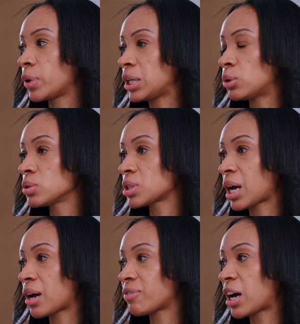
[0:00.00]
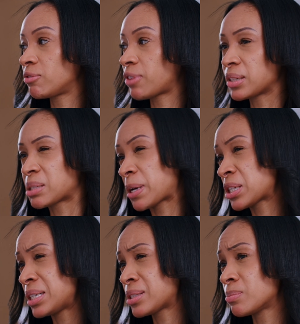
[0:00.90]
We also have advanced
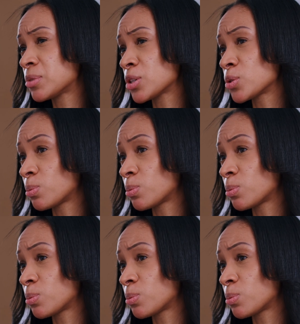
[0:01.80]
specialisms as